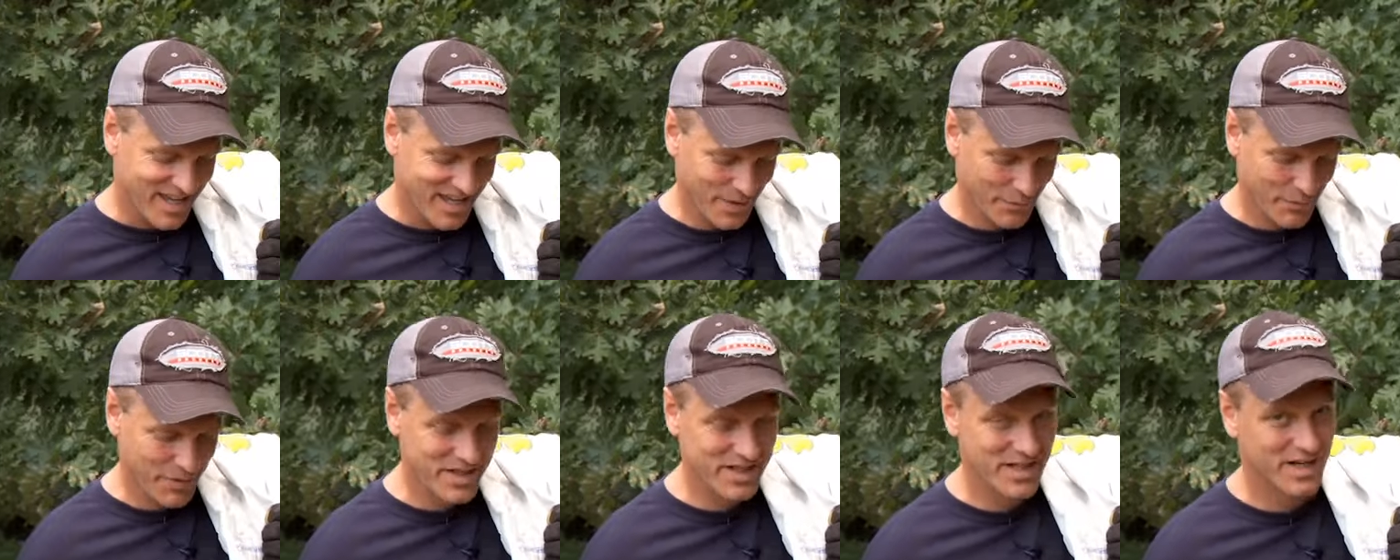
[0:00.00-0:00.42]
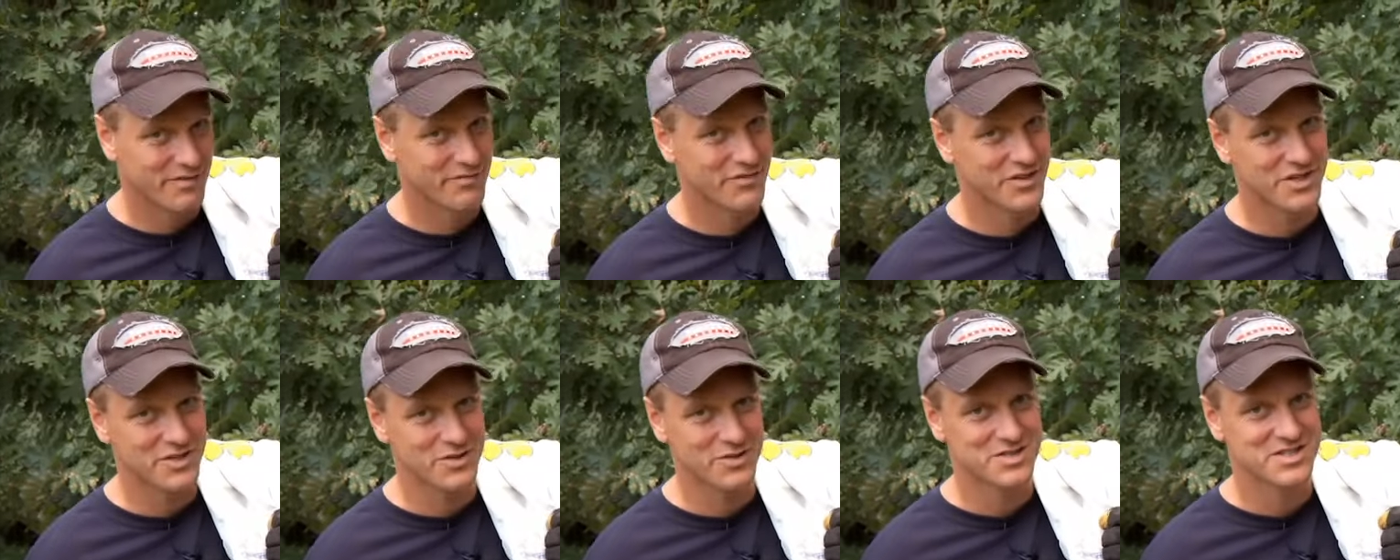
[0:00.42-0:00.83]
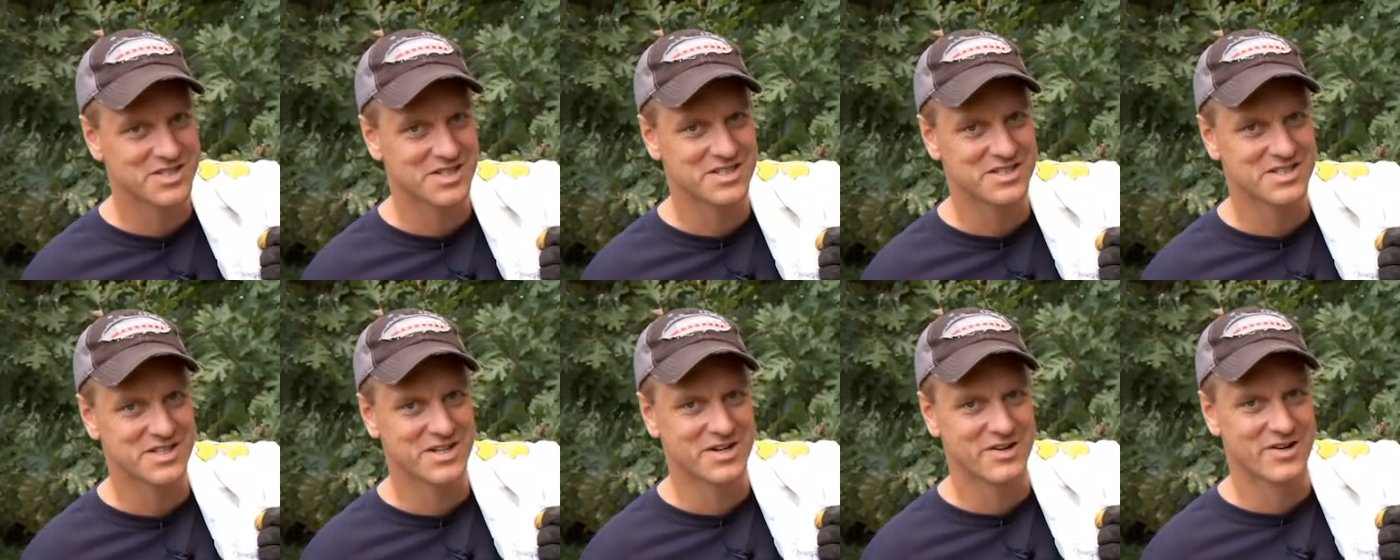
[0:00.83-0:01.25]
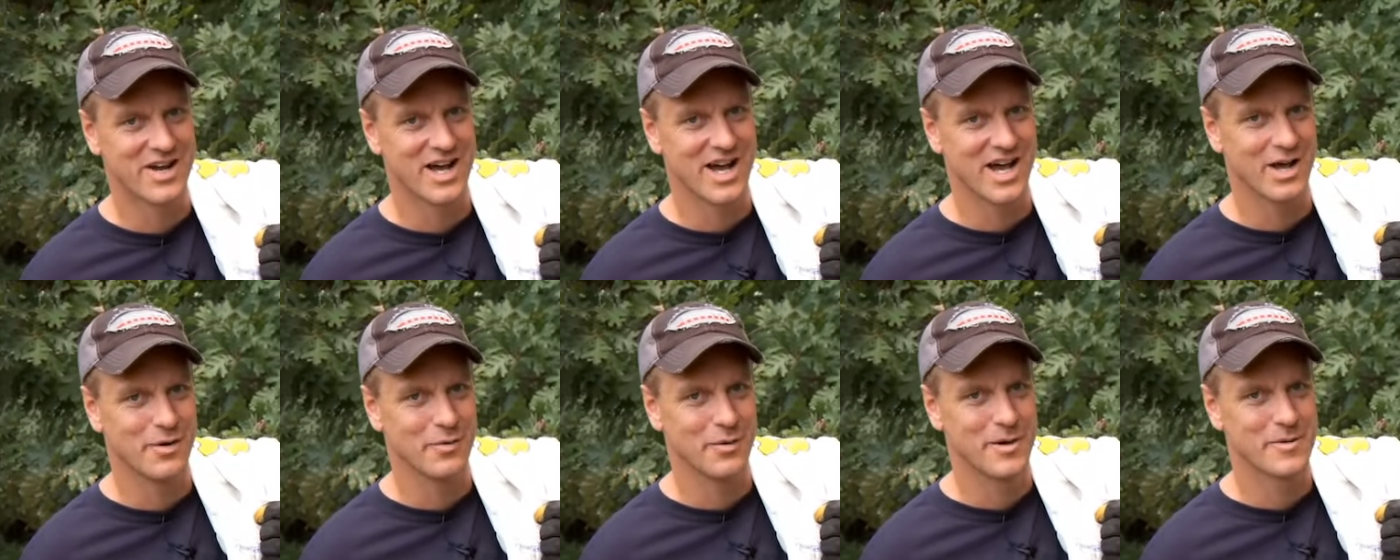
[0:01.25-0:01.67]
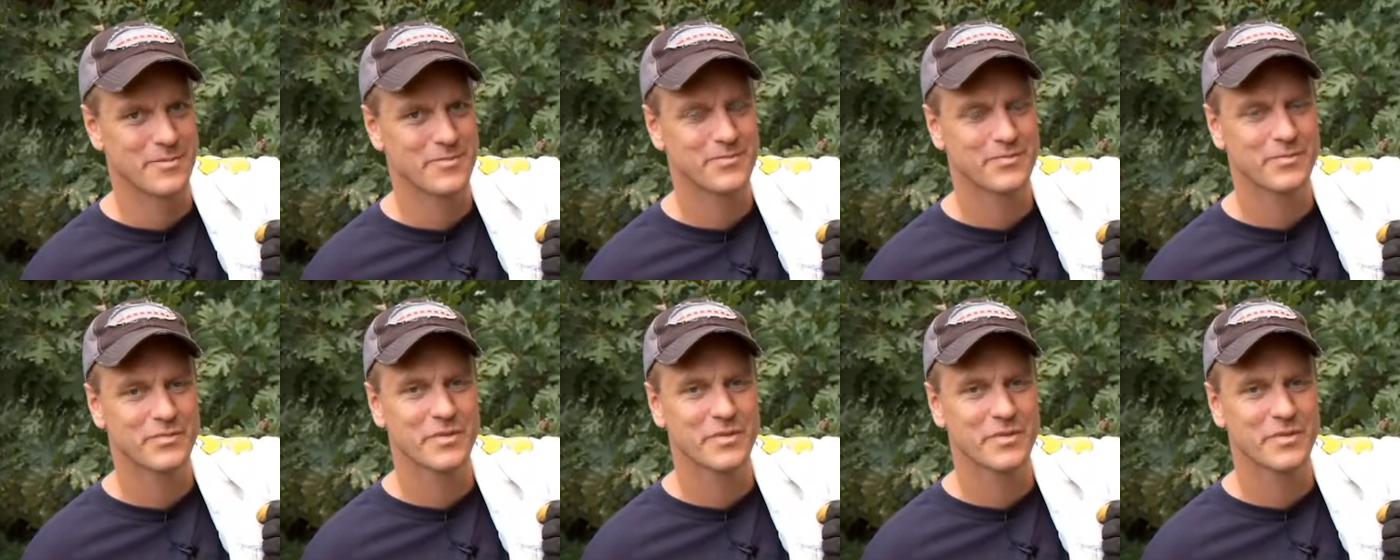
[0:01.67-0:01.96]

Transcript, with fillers: and we love the youth season here in Iowa.